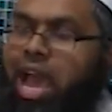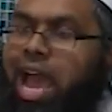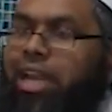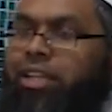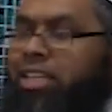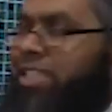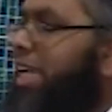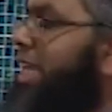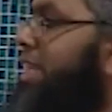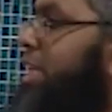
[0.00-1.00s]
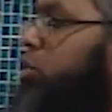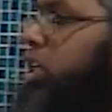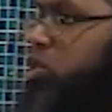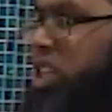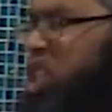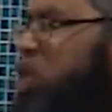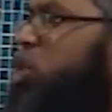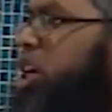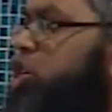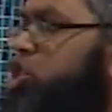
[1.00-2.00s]
And the second thing you need, so there's two
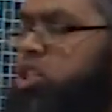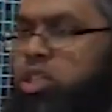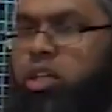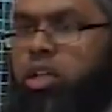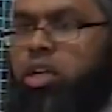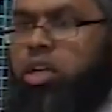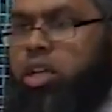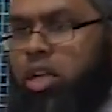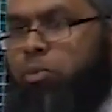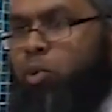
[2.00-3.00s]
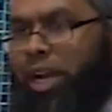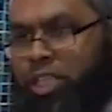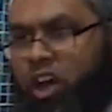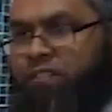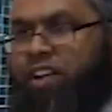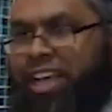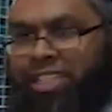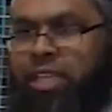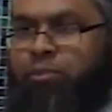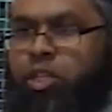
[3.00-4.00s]
conditions. Number one is offer
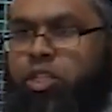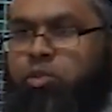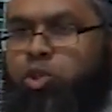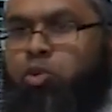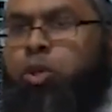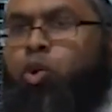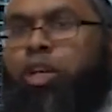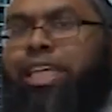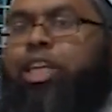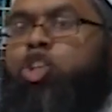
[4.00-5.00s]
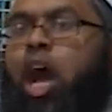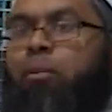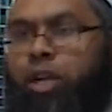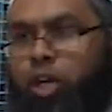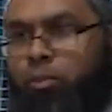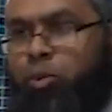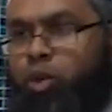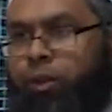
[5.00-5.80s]
acceptance, which we call ijab and qabul.